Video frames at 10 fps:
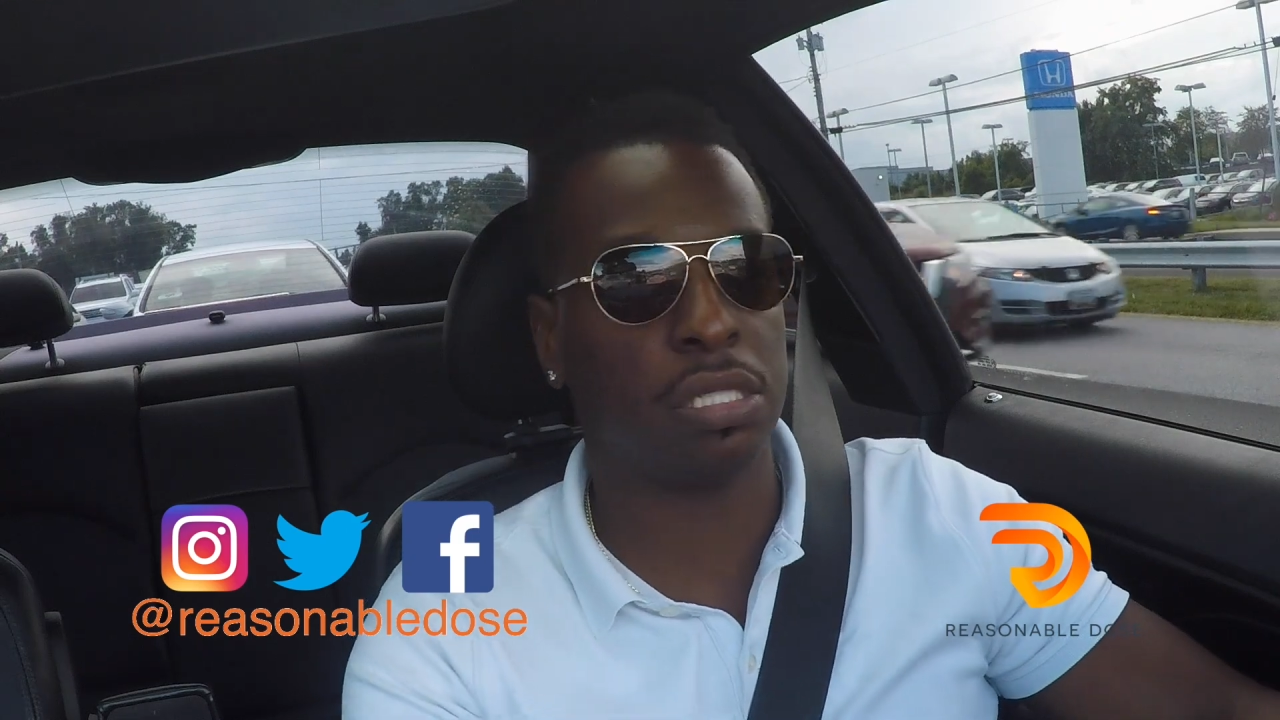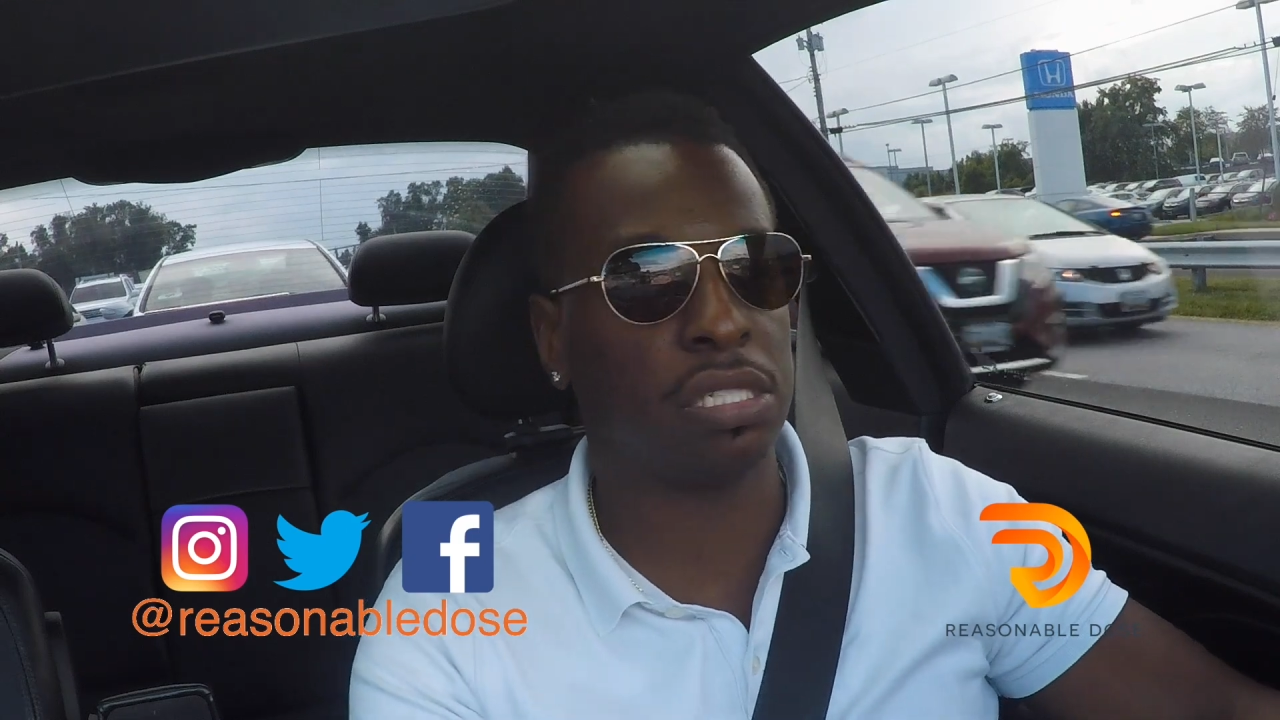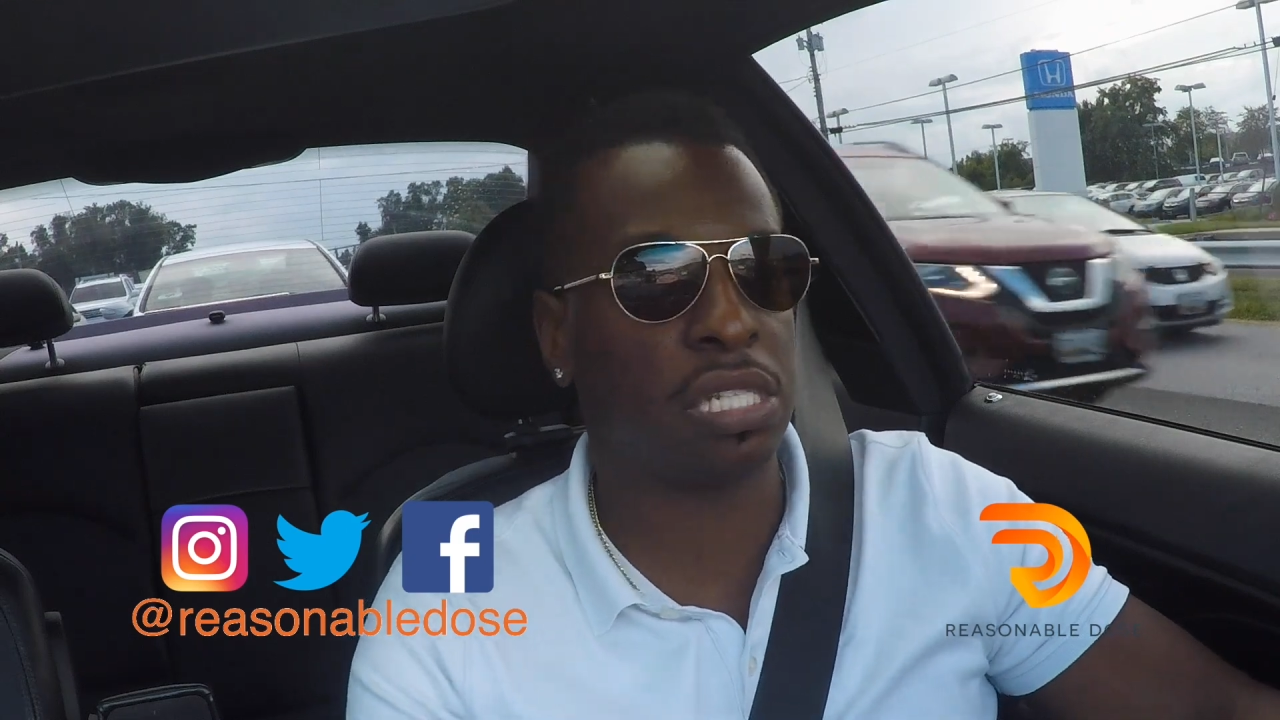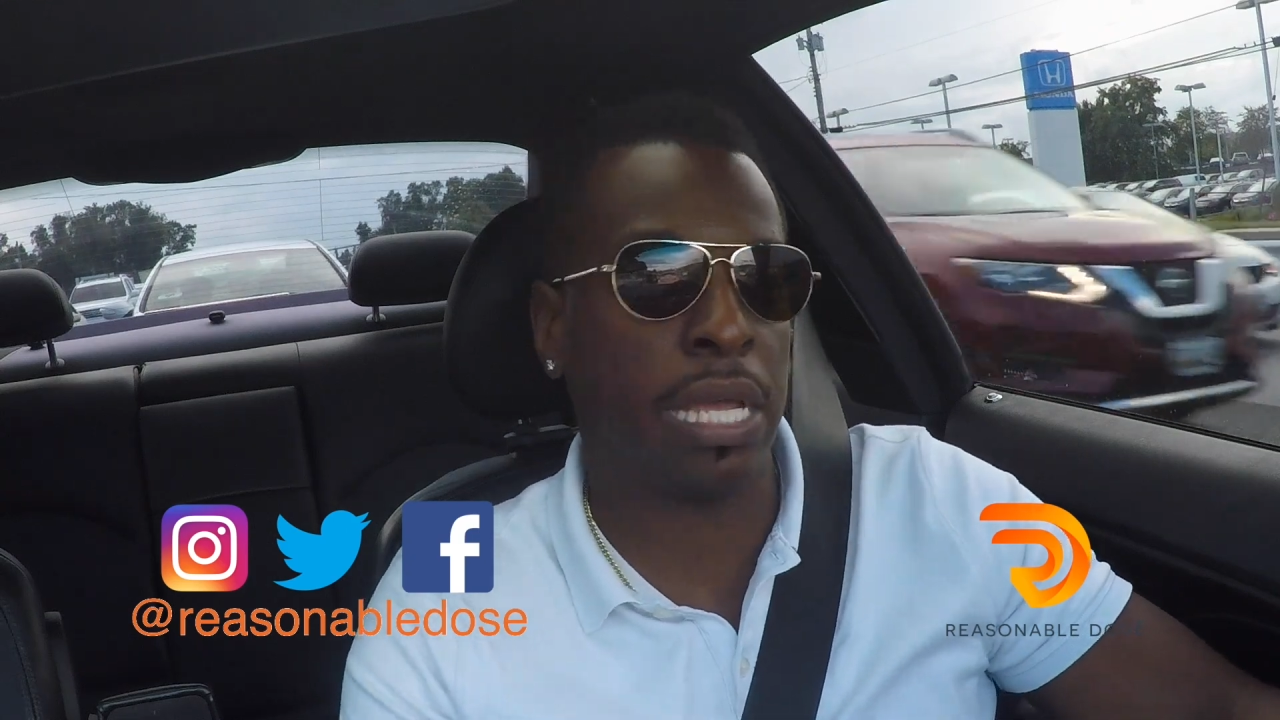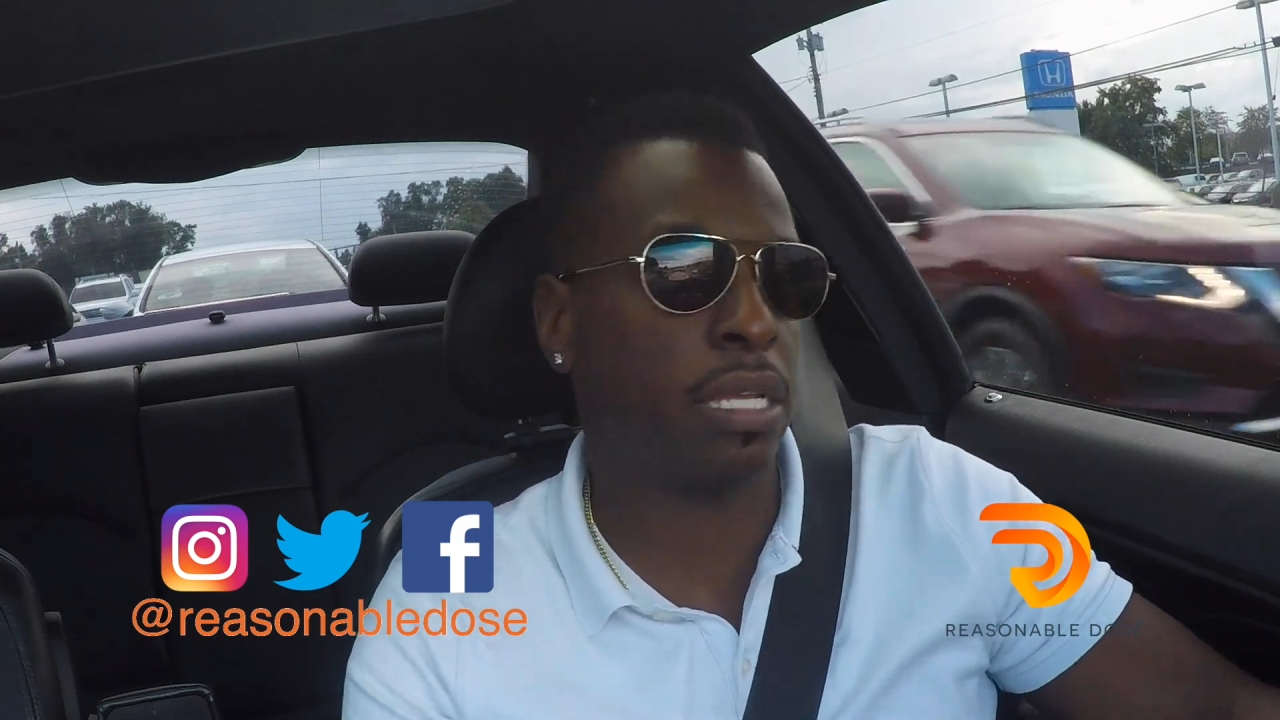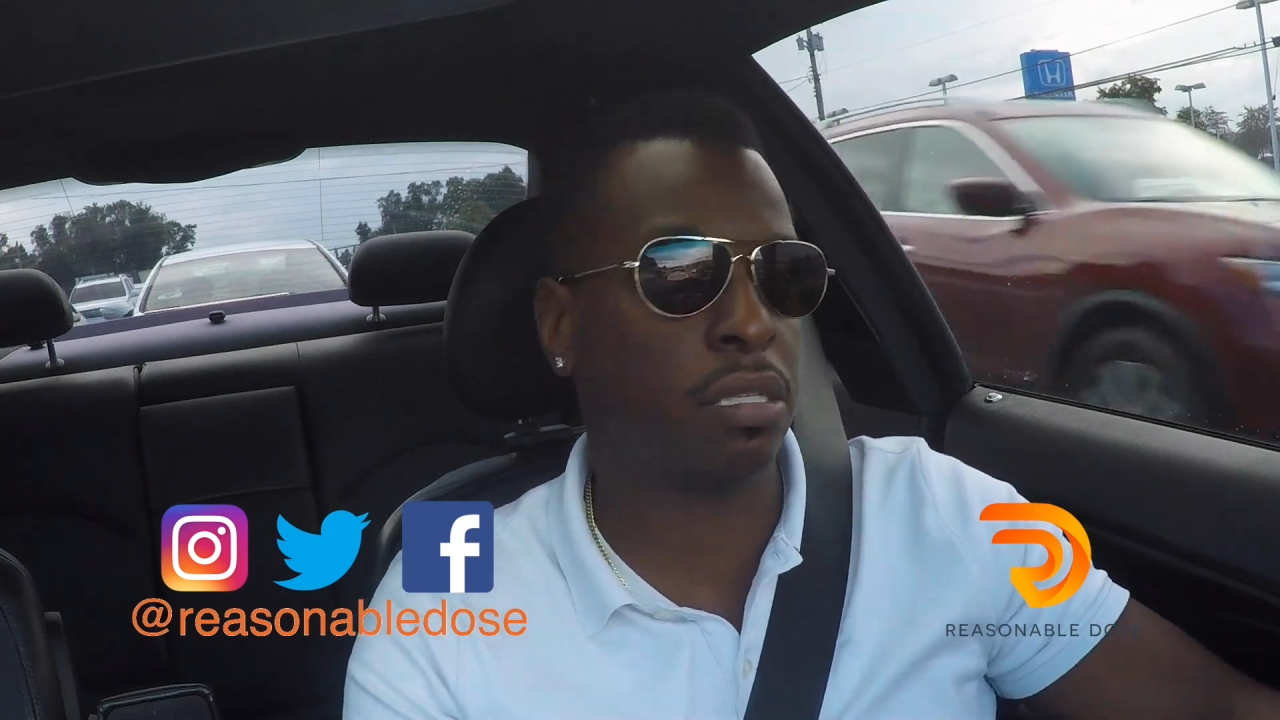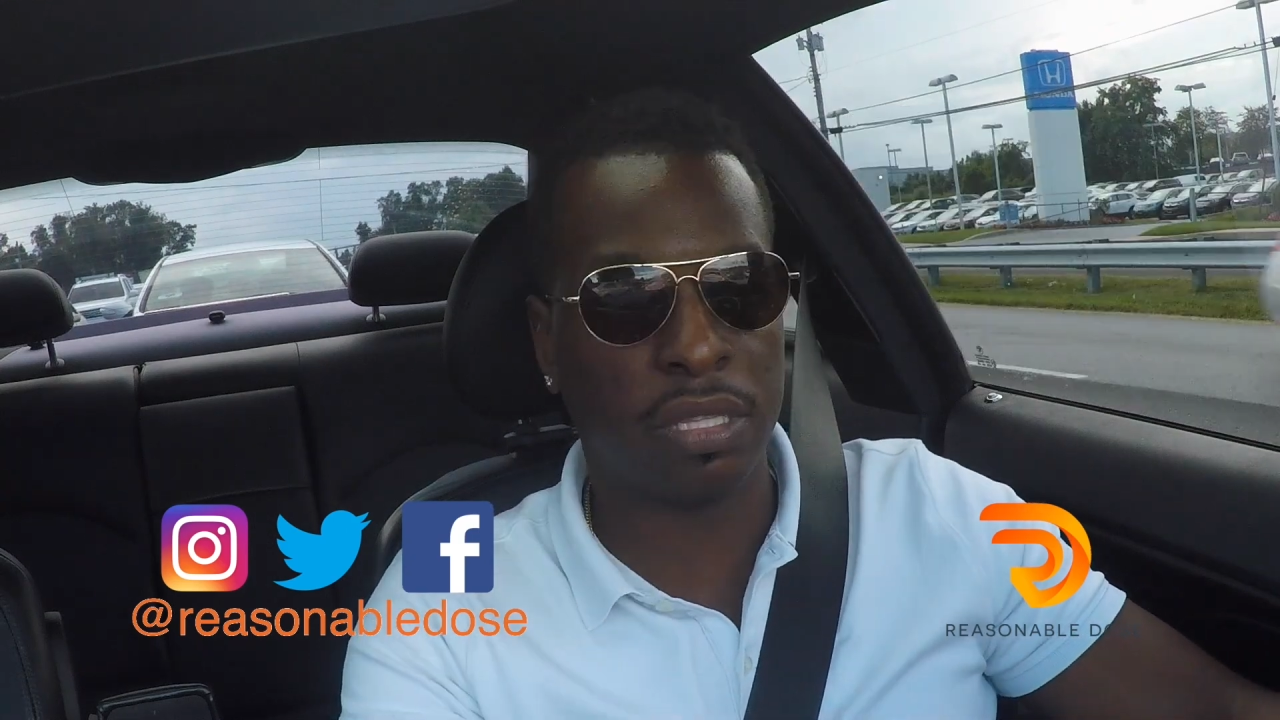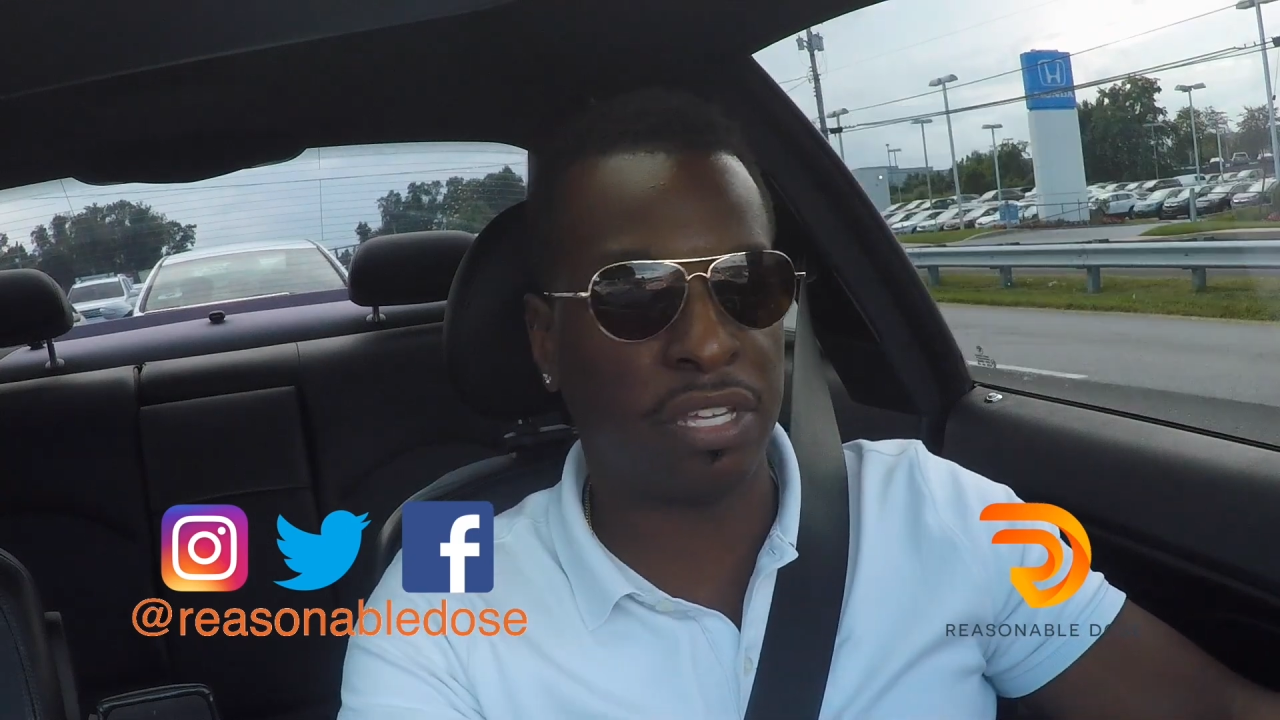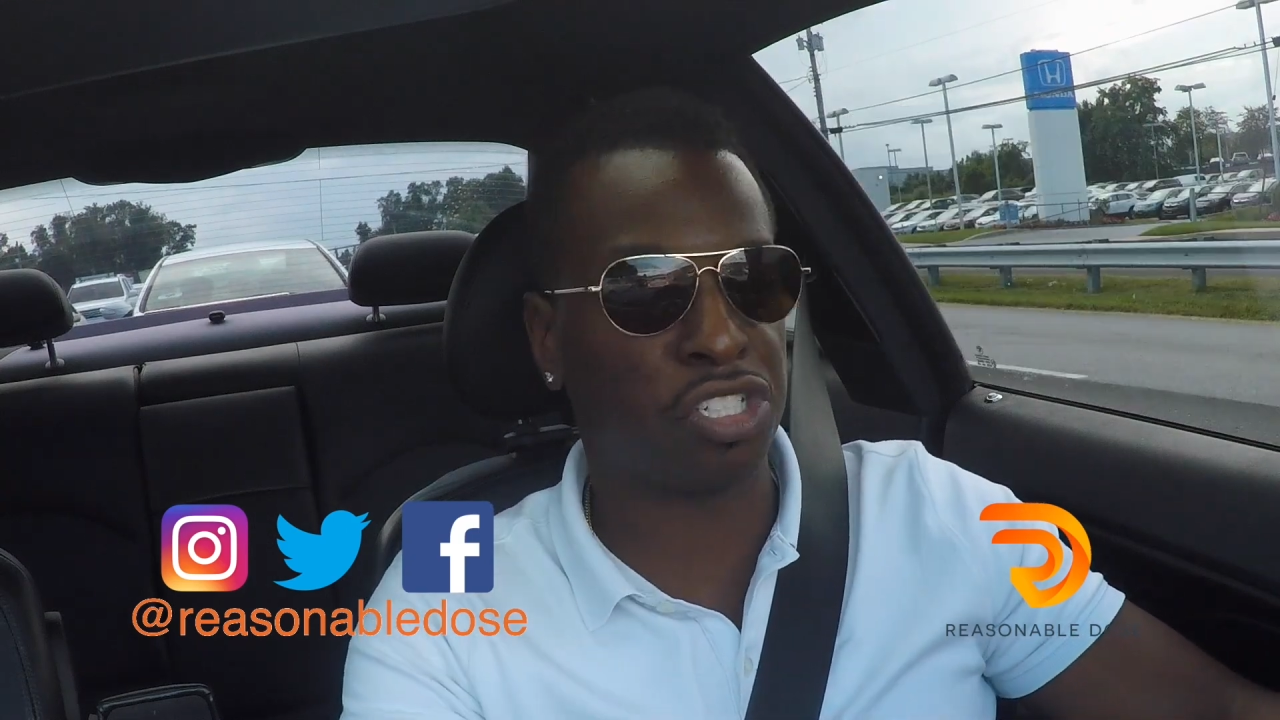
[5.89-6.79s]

It's like, there